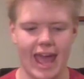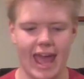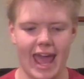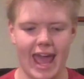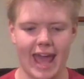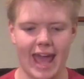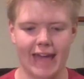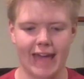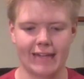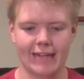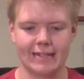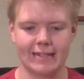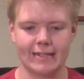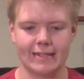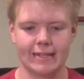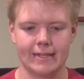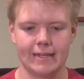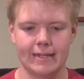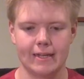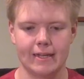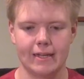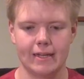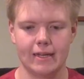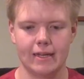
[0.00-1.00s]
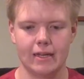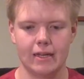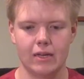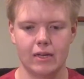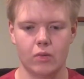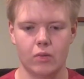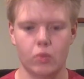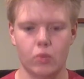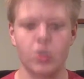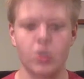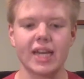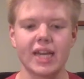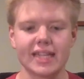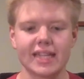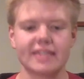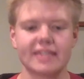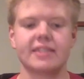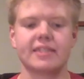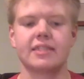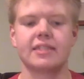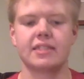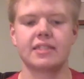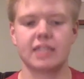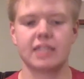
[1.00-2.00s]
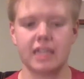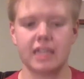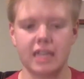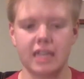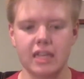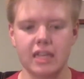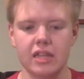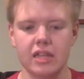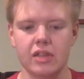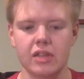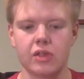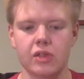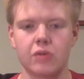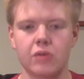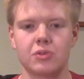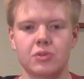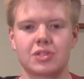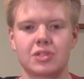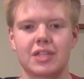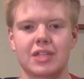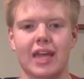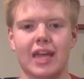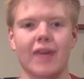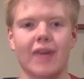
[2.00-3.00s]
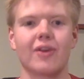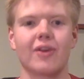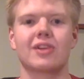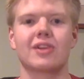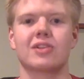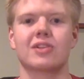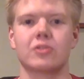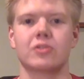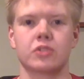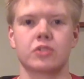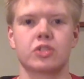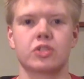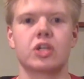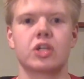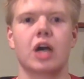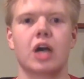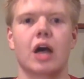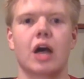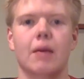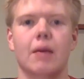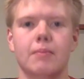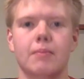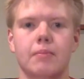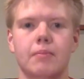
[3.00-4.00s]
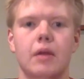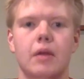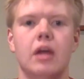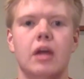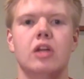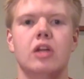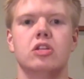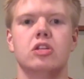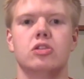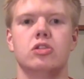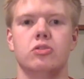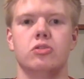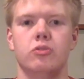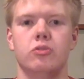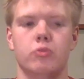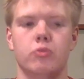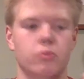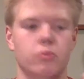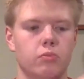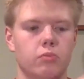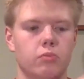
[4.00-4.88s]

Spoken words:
and we get to see those characters come to